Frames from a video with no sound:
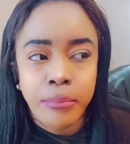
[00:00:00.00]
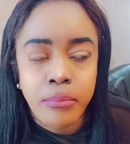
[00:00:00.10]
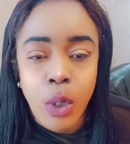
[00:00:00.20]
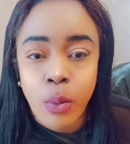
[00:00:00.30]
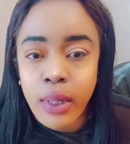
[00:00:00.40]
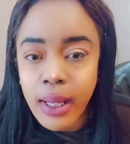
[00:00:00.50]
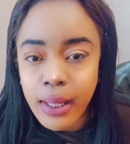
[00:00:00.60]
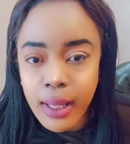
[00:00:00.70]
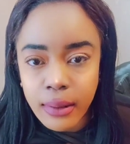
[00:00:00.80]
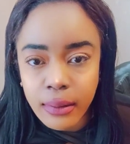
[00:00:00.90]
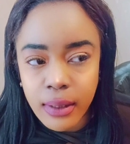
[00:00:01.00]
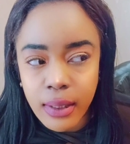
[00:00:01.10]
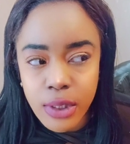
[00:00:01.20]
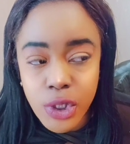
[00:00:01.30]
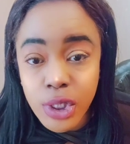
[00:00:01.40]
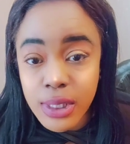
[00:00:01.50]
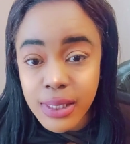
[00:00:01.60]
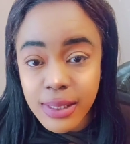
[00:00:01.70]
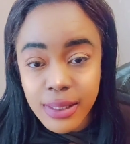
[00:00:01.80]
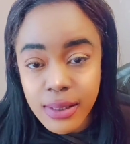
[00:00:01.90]
When I got there, she just
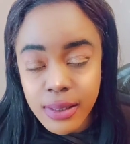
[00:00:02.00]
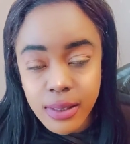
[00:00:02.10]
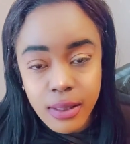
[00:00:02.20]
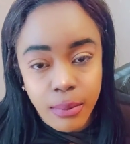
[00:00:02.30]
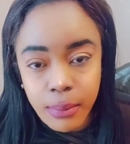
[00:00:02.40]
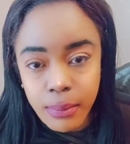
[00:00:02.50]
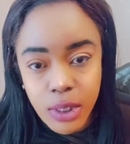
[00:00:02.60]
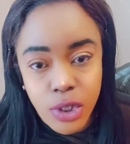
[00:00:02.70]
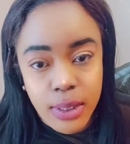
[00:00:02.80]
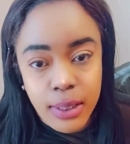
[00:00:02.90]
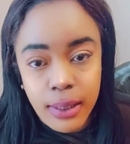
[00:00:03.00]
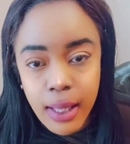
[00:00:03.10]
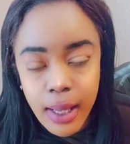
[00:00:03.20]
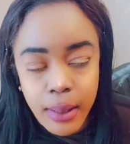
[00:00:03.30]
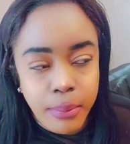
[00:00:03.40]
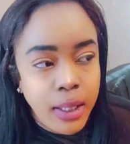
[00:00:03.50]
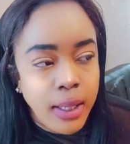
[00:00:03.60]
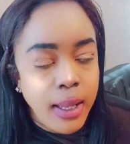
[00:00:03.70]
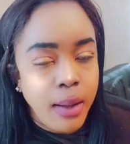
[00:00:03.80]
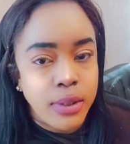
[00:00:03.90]
didn't stomach me. She didn't like
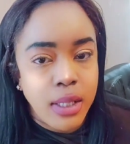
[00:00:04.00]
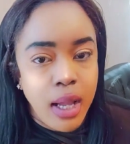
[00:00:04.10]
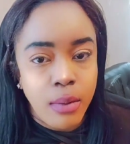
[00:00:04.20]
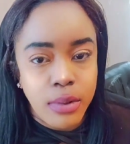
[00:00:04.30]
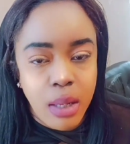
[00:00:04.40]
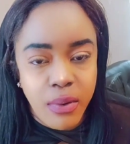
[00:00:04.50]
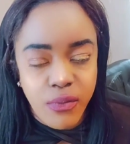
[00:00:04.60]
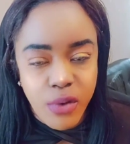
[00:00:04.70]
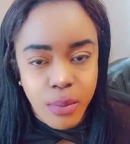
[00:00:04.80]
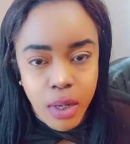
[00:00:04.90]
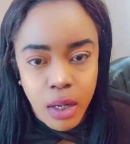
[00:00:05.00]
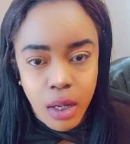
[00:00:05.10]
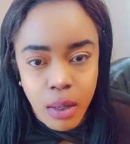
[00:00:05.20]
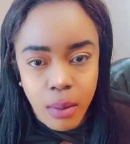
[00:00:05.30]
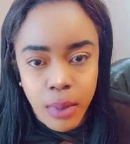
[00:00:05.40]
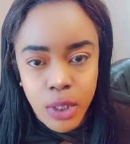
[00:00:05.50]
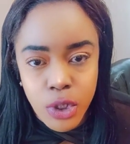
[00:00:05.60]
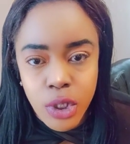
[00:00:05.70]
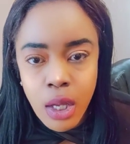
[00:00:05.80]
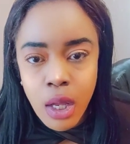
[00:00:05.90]
me. I was coming from a
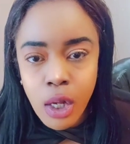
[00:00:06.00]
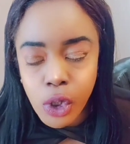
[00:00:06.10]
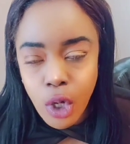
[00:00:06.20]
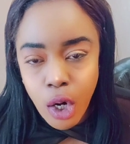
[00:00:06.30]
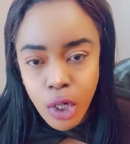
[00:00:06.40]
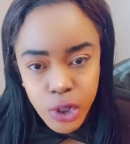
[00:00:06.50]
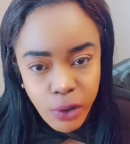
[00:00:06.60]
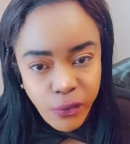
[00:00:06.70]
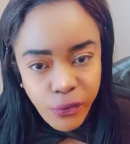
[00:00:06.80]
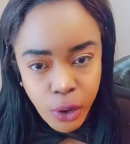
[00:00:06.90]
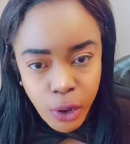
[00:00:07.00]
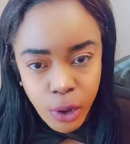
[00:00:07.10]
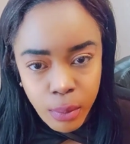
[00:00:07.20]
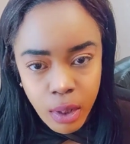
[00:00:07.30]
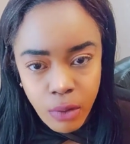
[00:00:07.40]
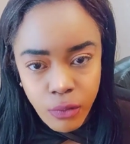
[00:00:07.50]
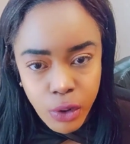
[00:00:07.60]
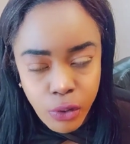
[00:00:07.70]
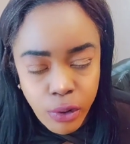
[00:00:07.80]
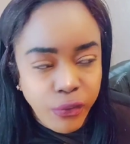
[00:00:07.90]
much larger firm, a
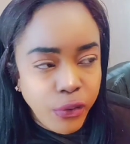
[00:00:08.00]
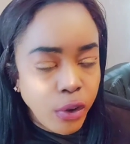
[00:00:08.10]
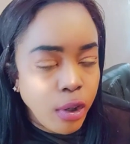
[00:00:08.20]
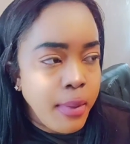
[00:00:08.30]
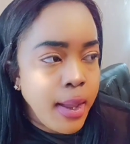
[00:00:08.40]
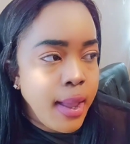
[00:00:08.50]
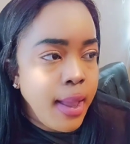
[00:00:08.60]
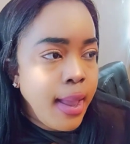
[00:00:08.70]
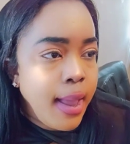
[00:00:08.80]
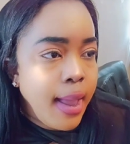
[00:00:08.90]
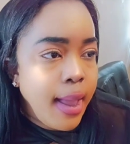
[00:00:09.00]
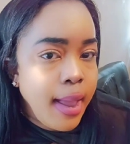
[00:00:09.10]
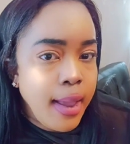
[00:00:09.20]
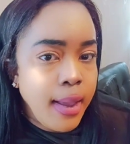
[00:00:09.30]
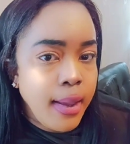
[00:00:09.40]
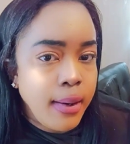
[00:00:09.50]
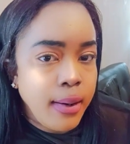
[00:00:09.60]
recruiting firm, and